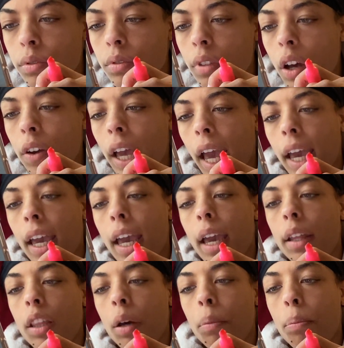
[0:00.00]
Okay,
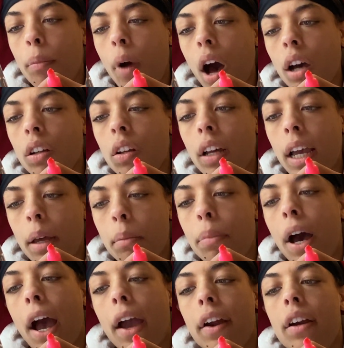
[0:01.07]
the Mongol
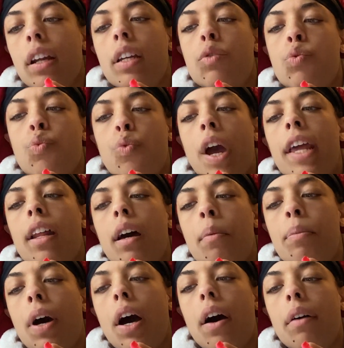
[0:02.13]
Empire is right
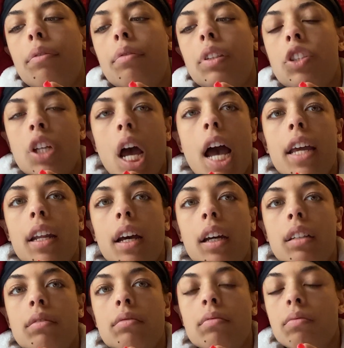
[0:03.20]
above China.
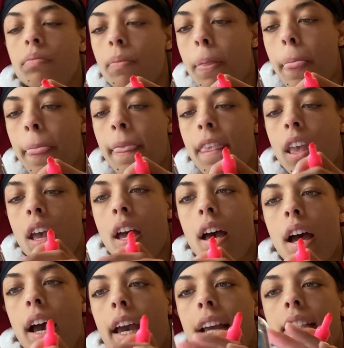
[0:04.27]

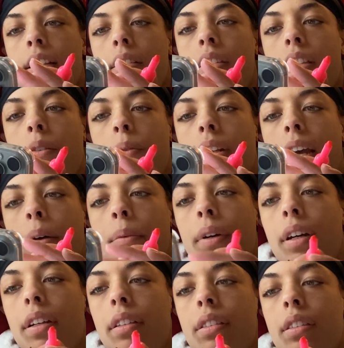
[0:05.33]
I had to see where that
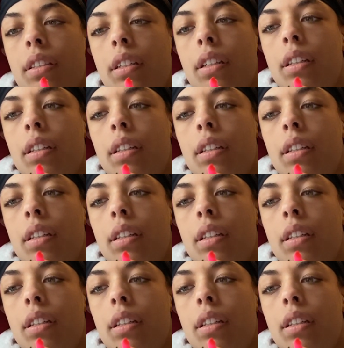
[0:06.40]
was.